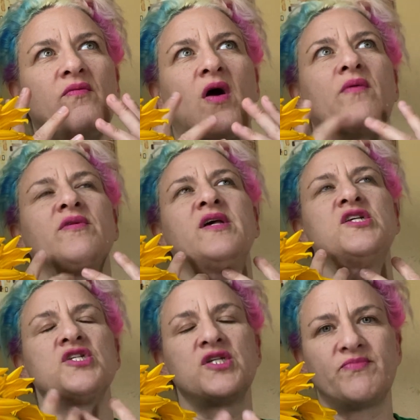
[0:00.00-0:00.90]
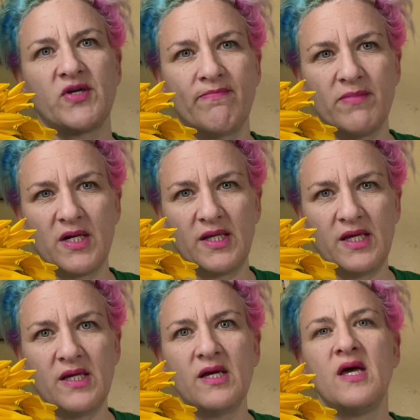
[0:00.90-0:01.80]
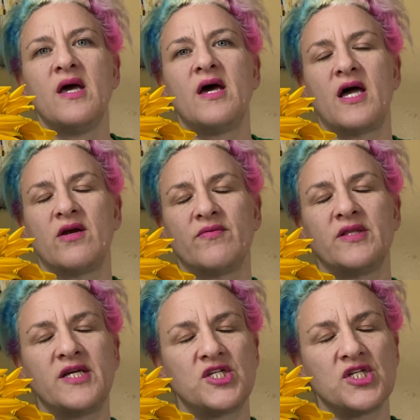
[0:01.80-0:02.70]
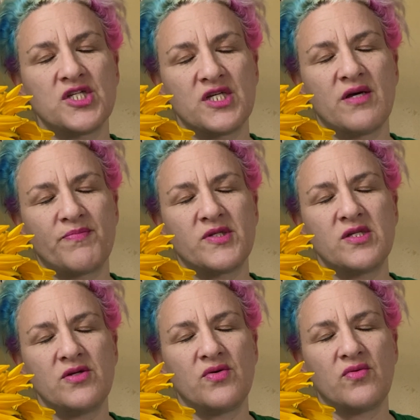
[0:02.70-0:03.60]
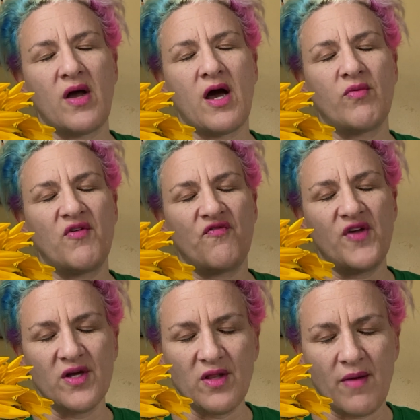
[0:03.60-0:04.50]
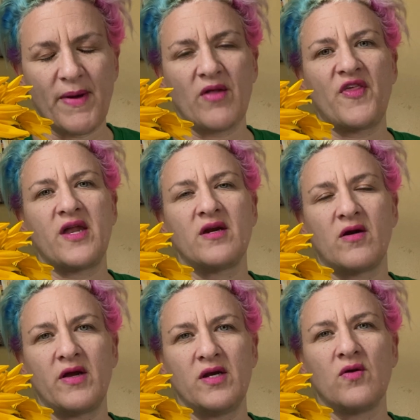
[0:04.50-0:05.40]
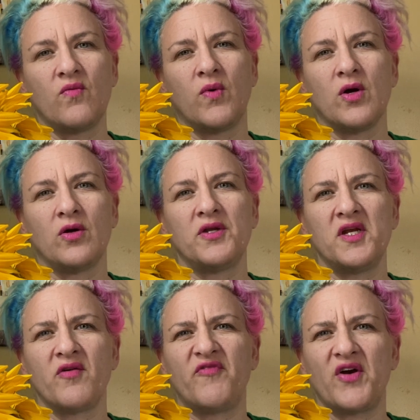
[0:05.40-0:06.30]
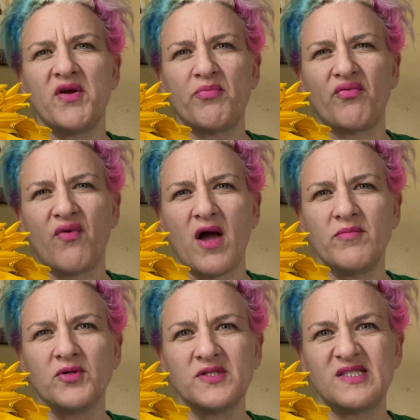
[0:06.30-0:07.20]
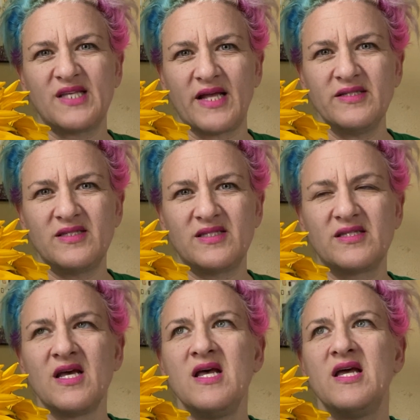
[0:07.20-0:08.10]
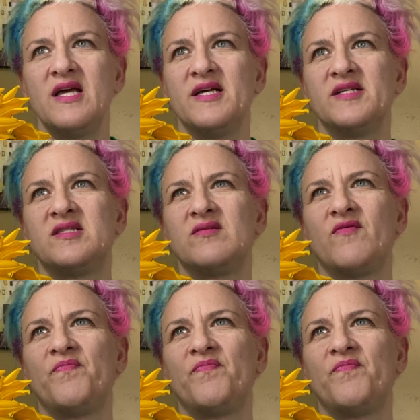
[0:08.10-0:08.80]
our relationship to money and our relationship to how we feel about that in our inner world in a very primal sense is